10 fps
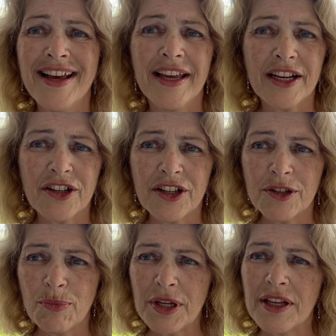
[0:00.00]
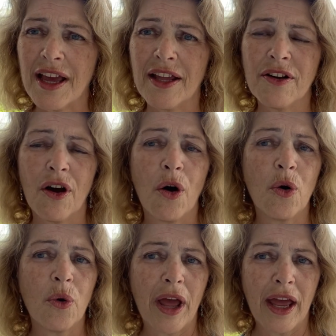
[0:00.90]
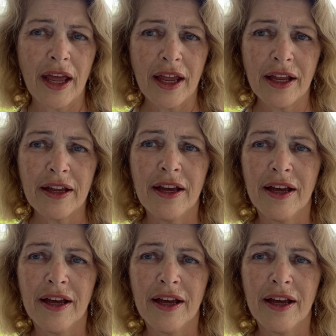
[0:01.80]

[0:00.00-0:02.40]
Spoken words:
It could be an OA